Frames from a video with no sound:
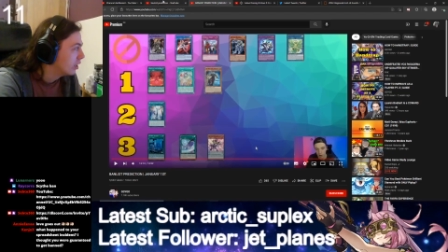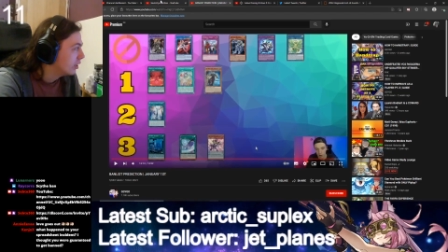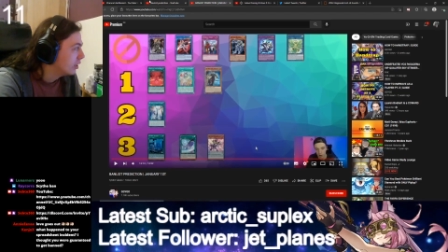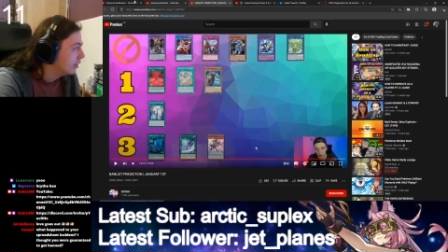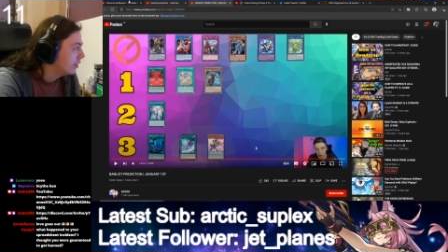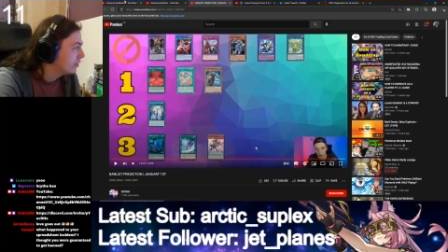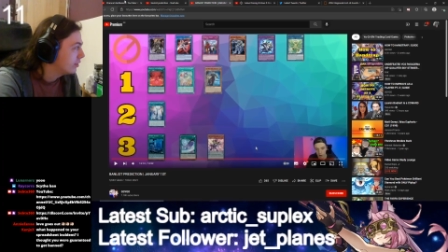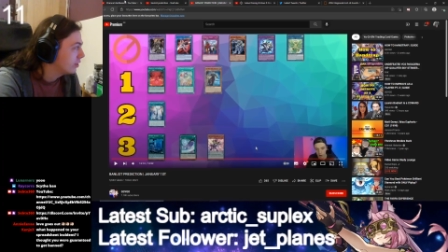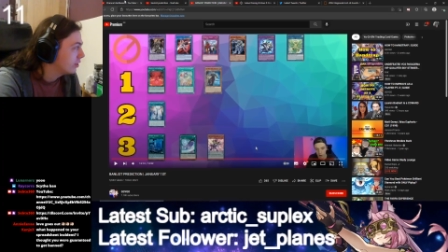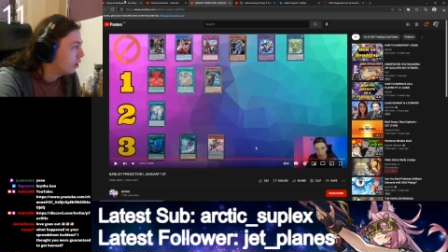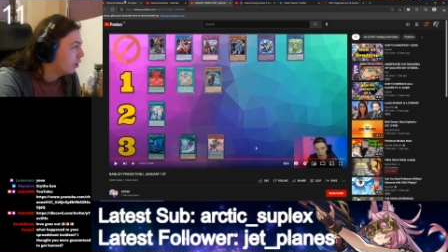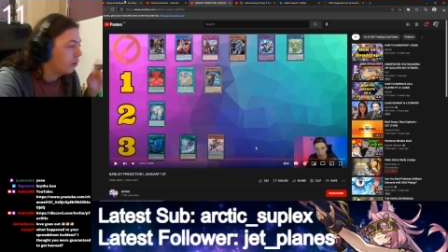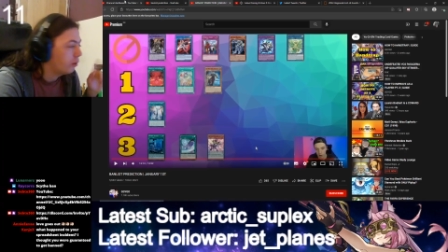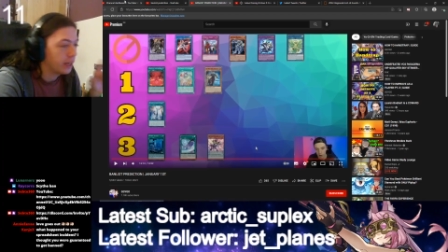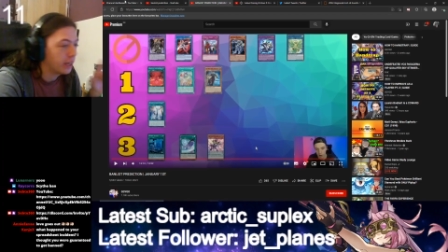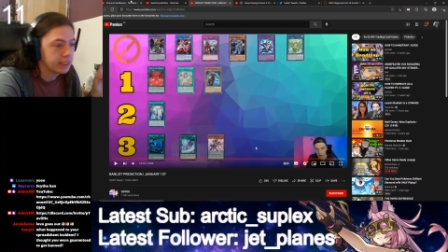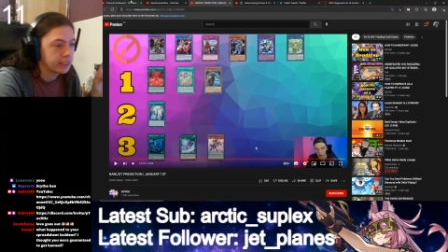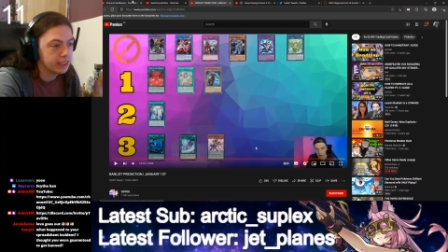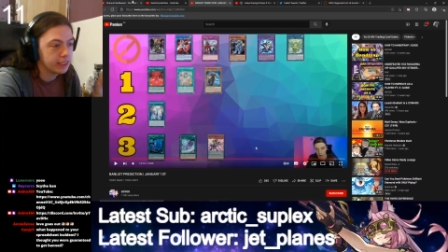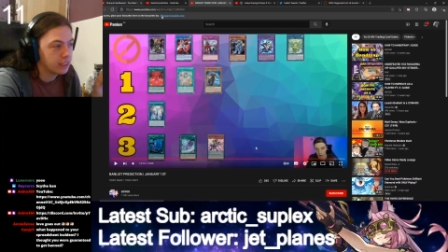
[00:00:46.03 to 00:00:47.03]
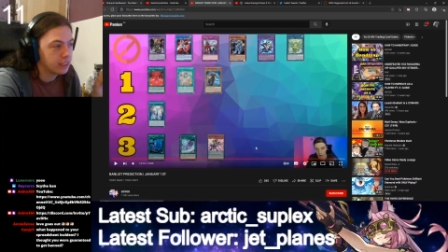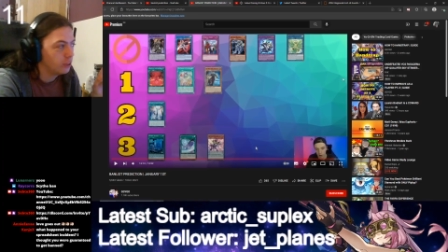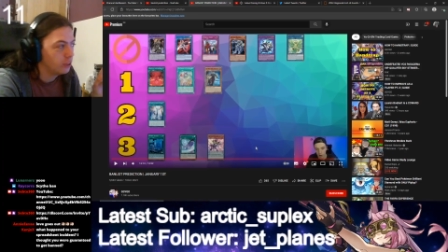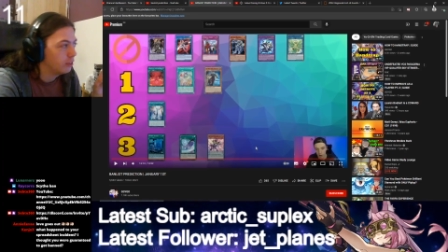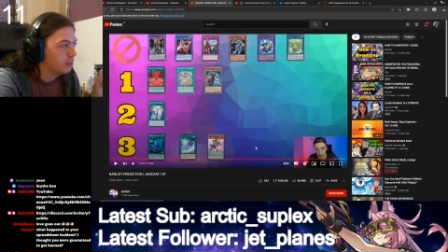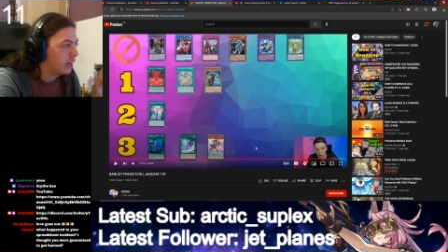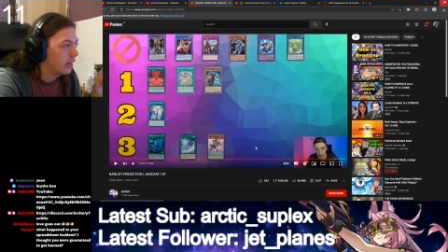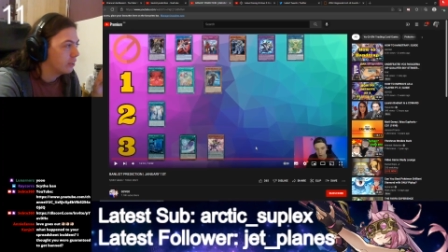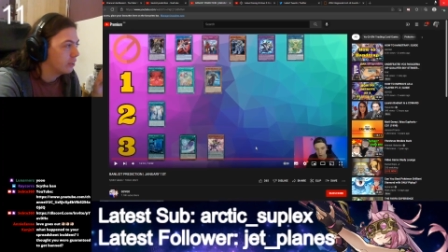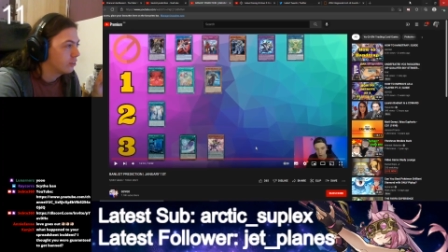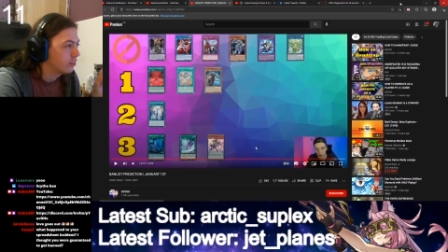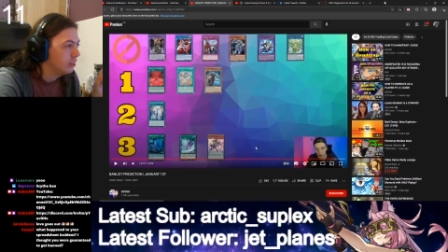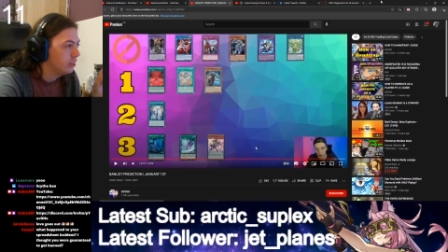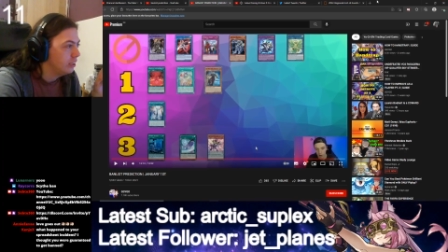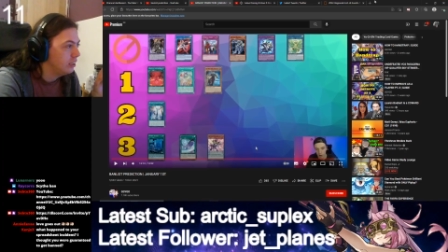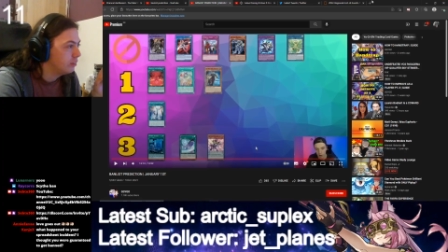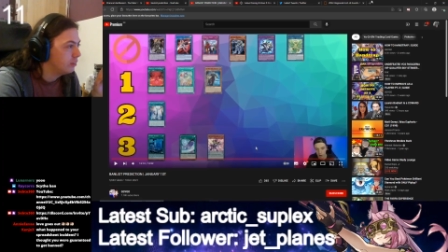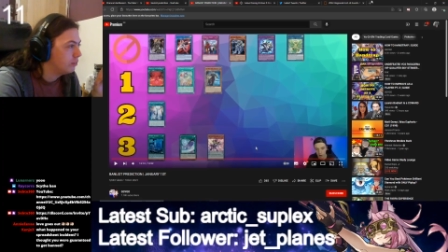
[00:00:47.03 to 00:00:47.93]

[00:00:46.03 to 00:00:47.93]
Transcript: Literally, oh, I can tell you actually.